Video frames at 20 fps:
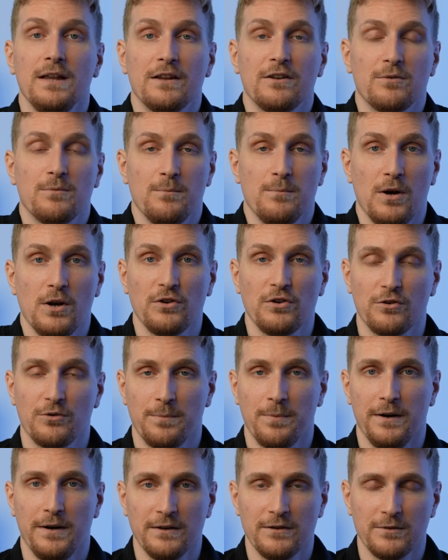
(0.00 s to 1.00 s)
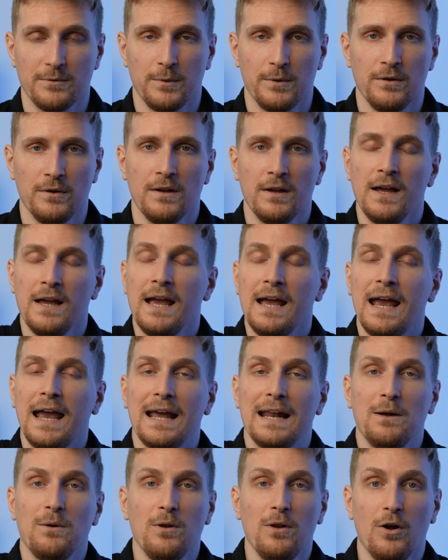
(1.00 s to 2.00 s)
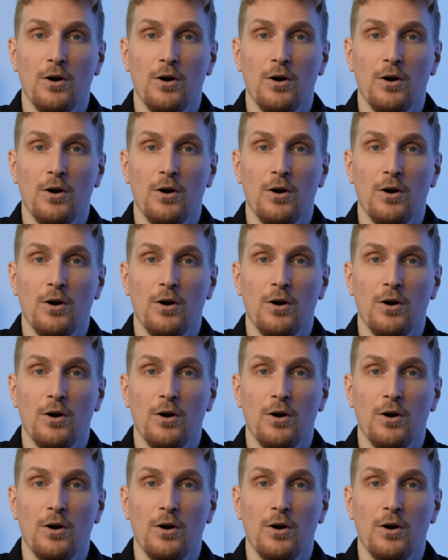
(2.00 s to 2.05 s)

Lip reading: as much as possible. And I will